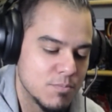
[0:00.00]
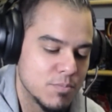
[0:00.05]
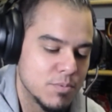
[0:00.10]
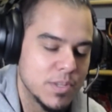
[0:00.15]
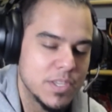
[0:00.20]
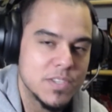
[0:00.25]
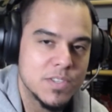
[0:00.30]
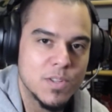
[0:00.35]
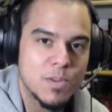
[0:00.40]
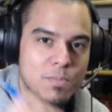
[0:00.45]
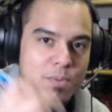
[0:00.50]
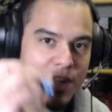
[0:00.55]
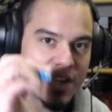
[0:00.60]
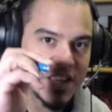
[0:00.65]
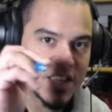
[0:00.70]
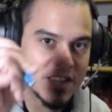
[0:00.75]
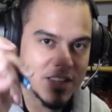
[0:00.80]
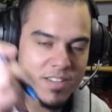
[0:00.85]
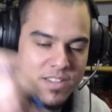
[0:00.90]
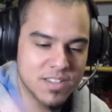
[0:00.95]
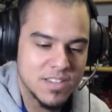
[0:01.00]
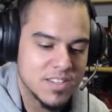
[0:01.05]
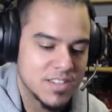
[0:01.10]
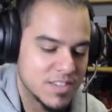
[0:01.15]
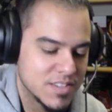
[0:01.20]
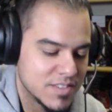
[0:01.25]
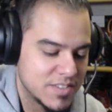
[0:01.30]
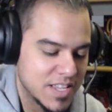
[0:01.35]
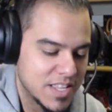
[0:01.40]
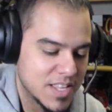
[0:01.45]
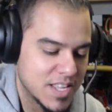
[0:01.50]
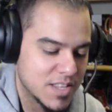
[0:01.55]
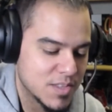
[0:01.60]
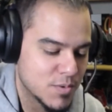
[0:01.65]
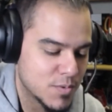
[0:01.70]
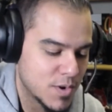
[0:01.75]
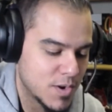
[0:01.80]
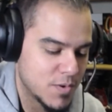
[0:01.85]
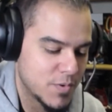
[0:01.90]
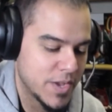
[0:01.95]
Please nobody take that
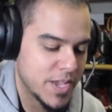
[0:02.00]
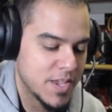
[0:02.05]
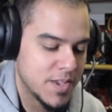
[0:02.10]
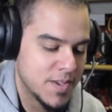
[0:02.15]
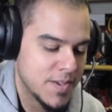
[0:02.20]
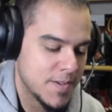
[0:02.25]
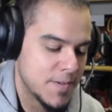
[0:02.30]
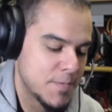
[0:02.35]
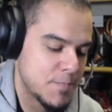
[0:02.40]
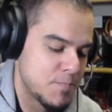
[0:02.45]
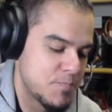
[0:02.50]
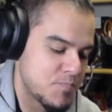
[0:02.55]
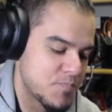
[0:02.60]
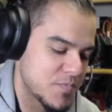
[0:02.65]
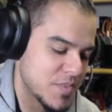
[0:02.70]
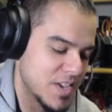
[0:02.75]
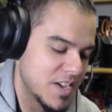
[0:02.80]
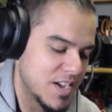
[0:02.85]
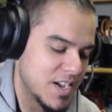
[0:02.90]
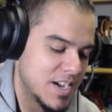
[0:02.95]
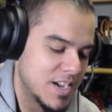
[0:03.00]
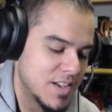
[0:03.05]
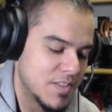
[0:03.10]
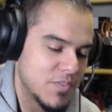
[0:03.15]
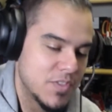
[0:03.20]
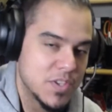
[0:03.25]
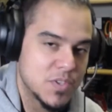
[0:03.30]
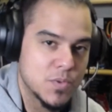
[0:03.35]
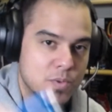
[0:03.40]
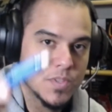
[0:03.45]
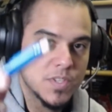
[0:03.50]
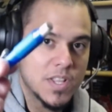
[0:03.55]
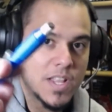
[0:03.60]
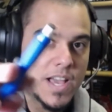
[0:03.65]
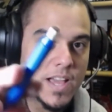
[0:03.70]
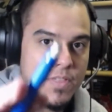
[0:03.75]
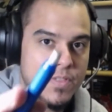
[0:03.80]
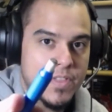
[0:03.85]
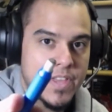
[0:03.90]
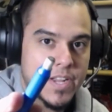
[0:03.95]
the wrong way. This one's a
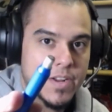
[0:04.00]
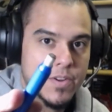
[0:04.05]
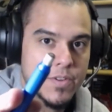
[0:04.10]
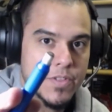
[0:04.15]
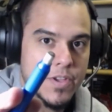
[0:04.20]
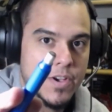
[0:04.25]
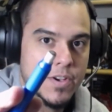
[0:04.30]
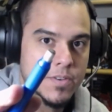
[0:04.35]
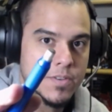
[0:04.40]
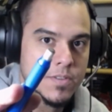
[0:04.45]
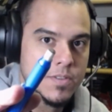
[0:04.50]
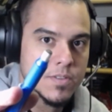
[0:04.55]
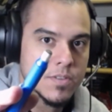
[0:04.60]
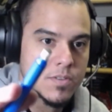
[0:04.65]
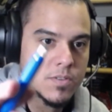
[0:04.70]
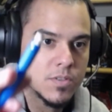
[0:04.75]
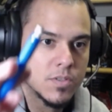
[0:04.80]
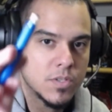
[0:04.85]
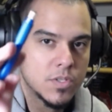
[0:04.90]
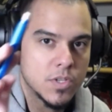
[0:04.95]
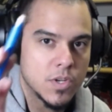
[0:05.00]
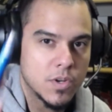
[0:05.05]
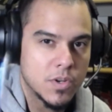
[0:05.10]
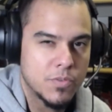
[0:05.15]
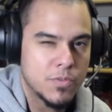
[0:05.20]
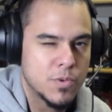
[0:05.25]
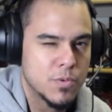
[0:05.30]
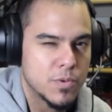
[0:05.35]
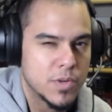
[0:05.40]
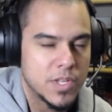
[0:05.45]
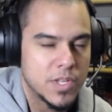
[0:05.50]
lot thicker though, so if you